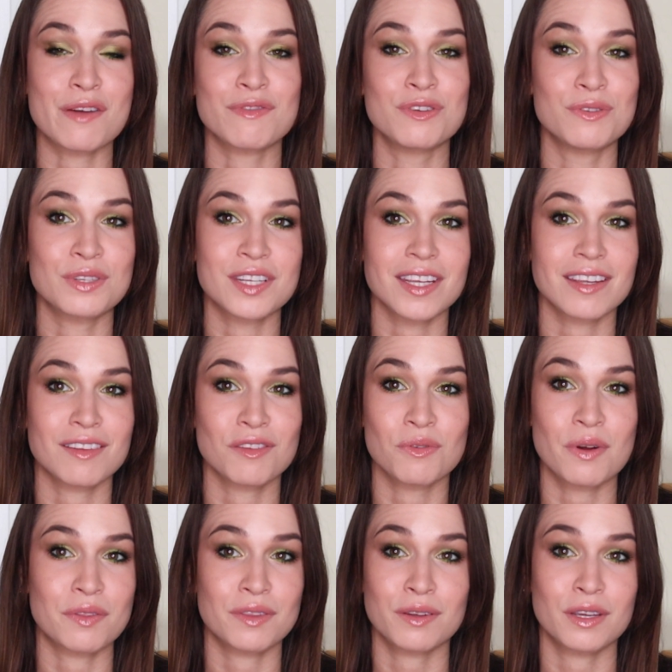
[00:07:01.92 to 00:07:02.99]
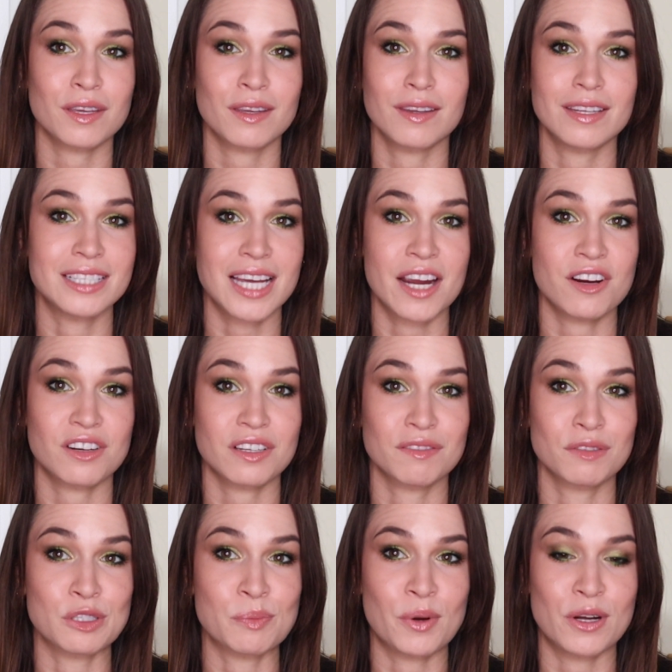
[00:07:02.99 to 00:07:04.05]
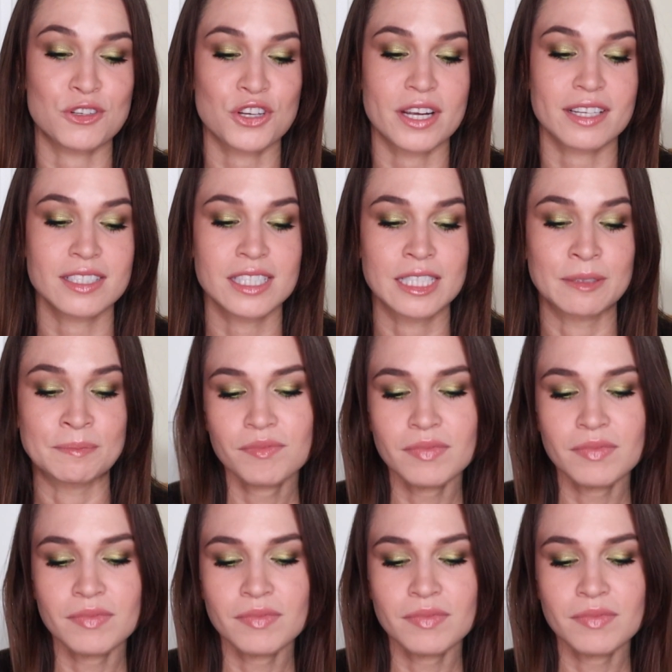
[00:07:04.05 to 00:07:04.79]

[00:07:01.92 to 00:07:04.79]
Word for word: I've used it throughout the entirety of this project.